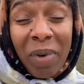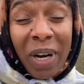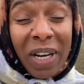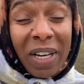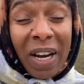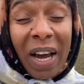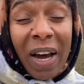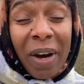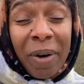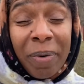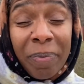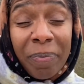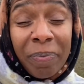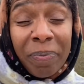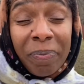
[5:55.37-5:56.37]
right now
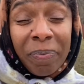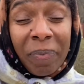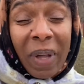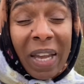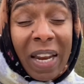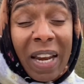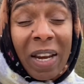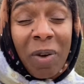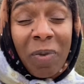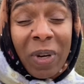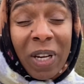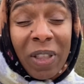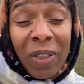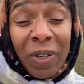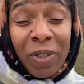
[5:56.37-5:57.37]
and anyone
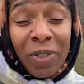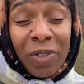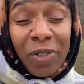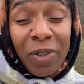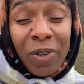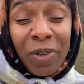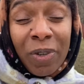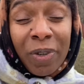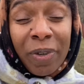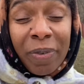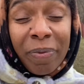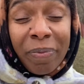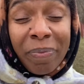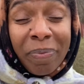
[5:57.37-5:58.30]
in their circle.